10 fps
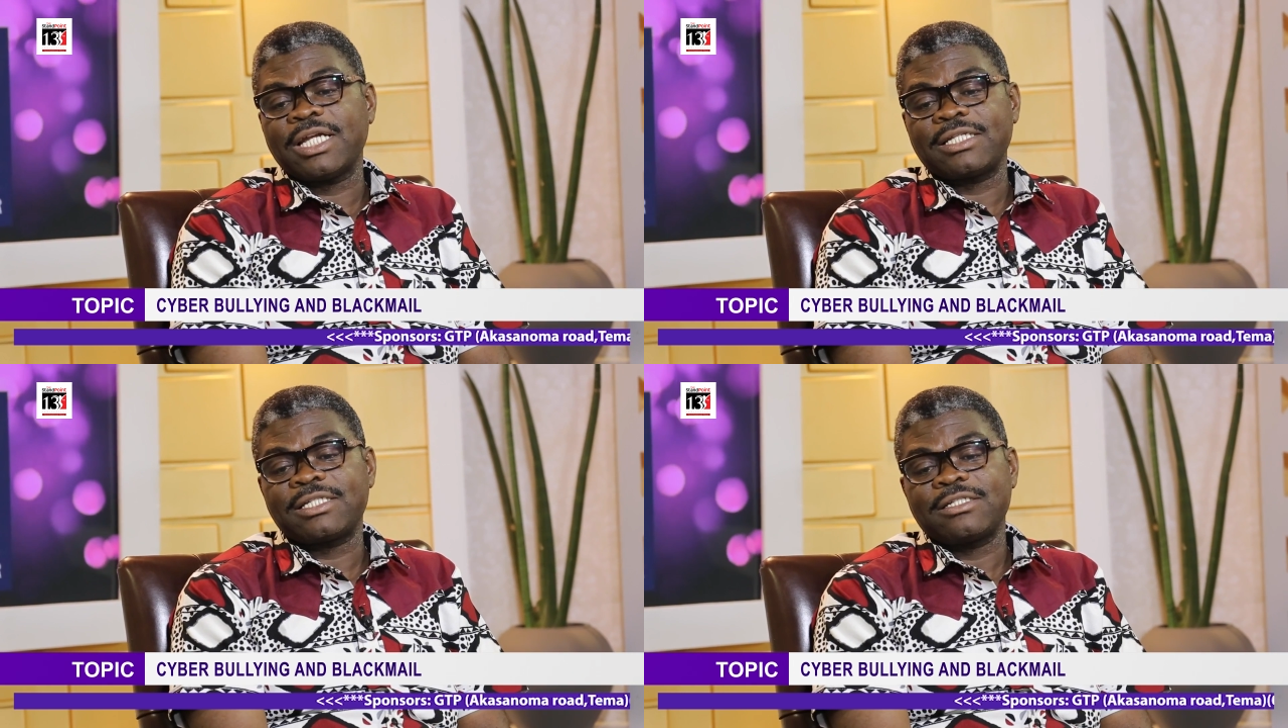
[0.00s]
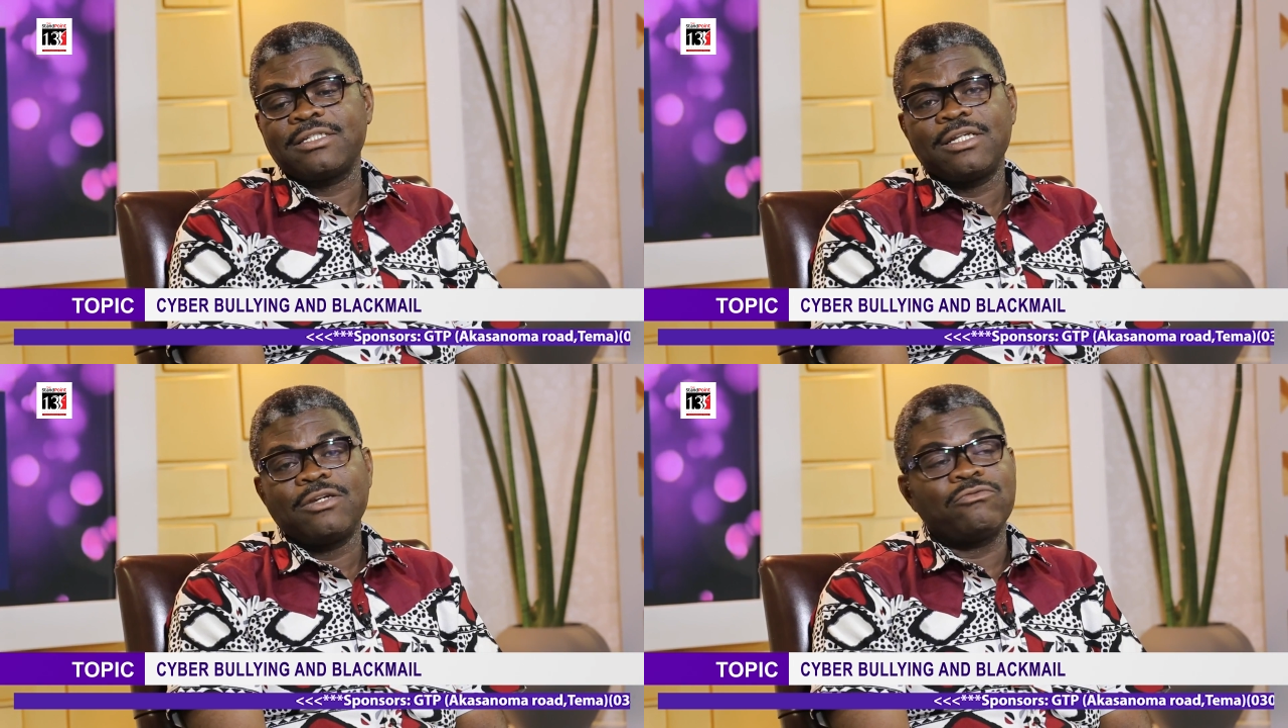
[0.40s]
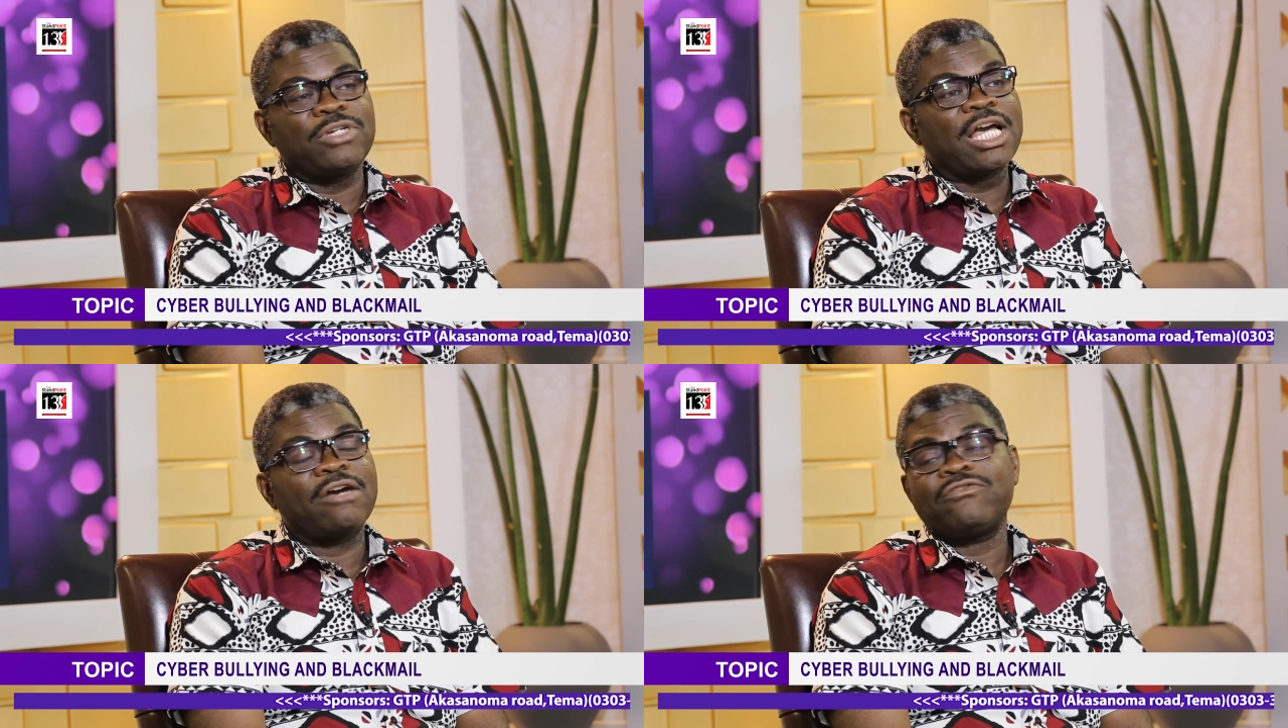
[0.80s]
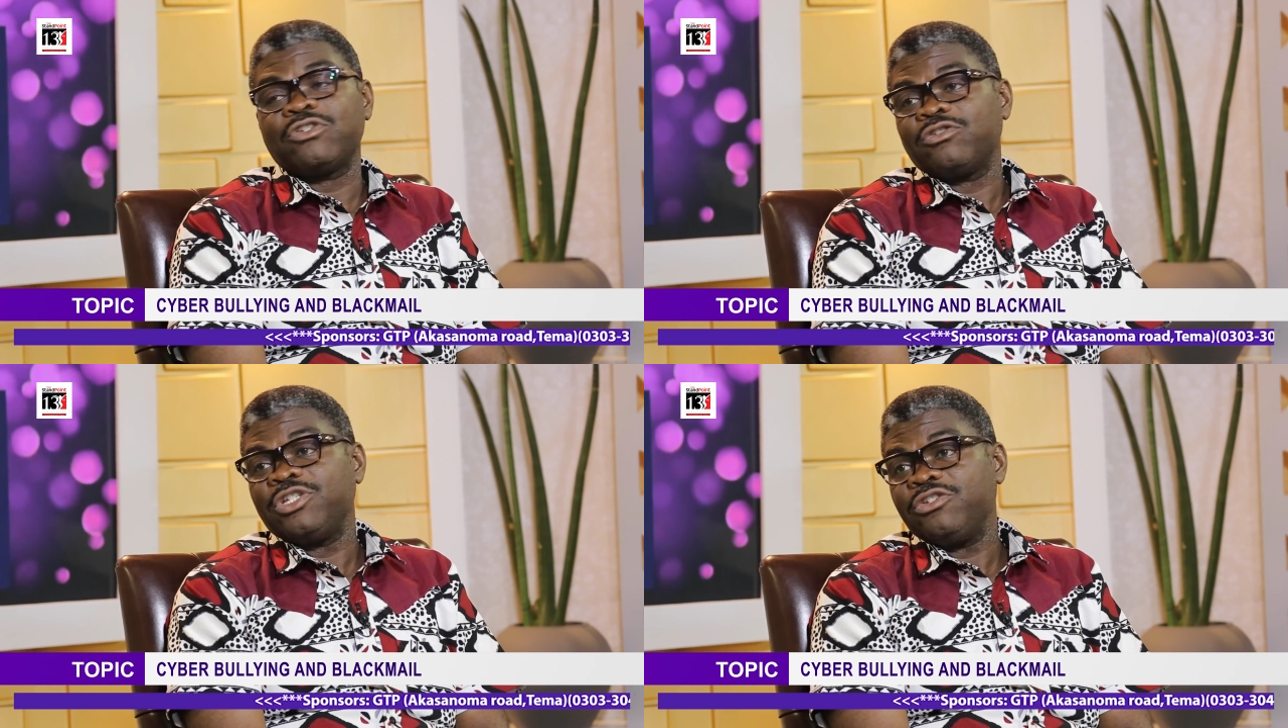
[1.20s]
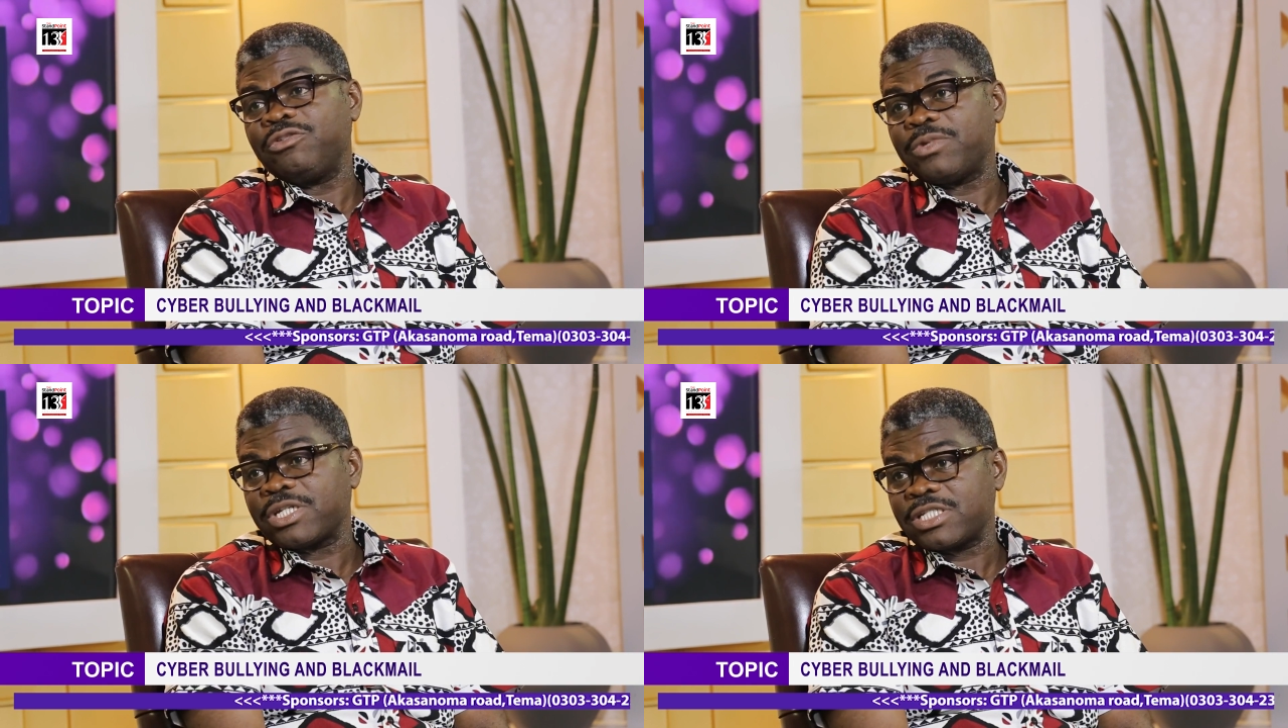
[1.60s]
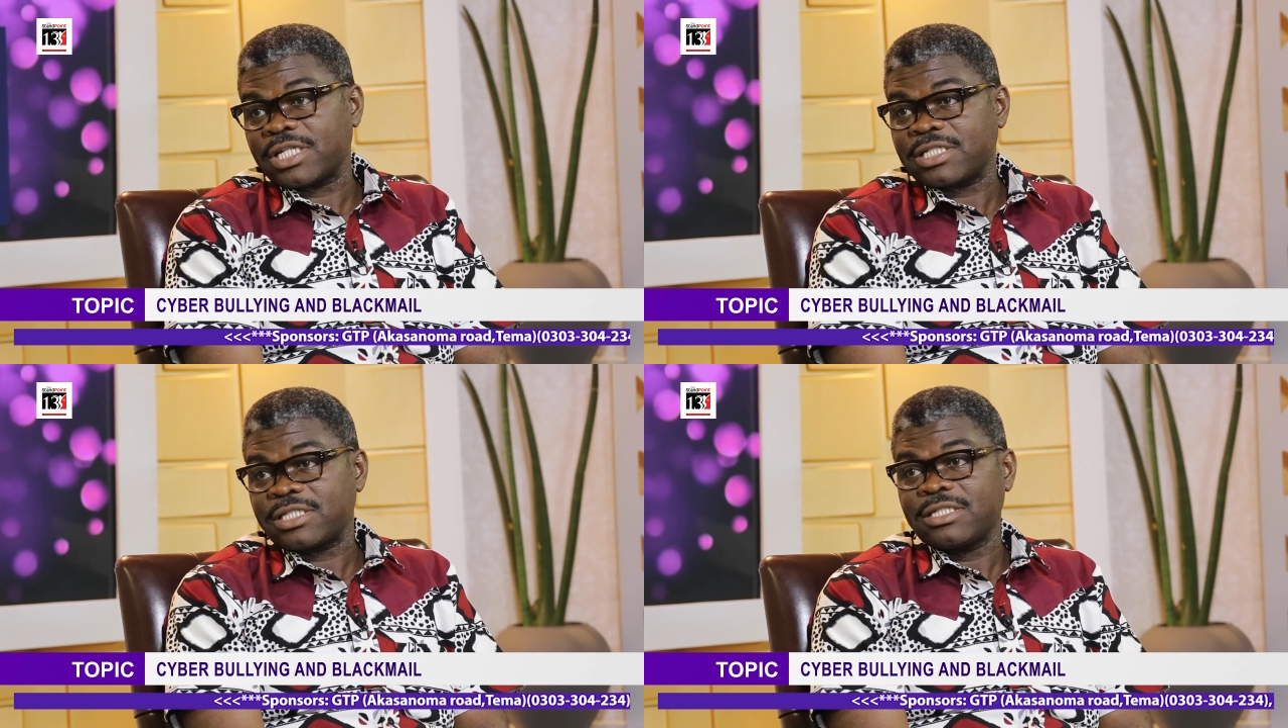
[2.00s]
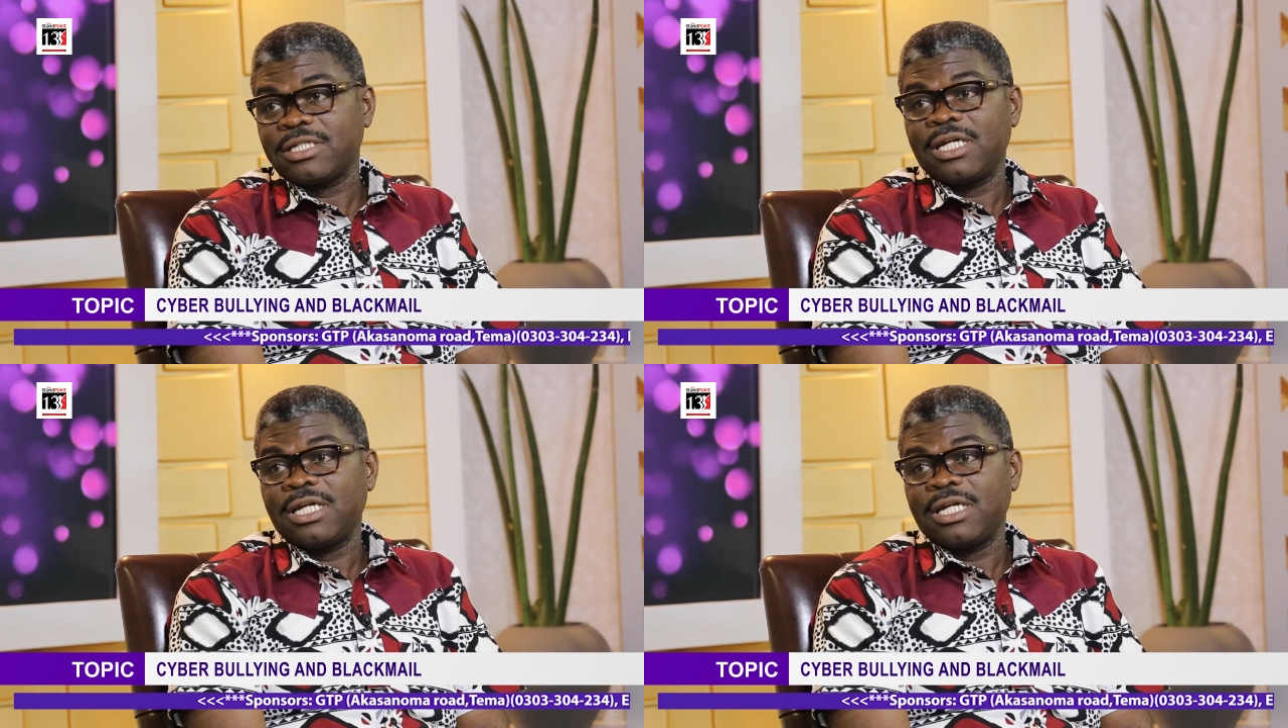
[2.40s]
that we have your nude pictures,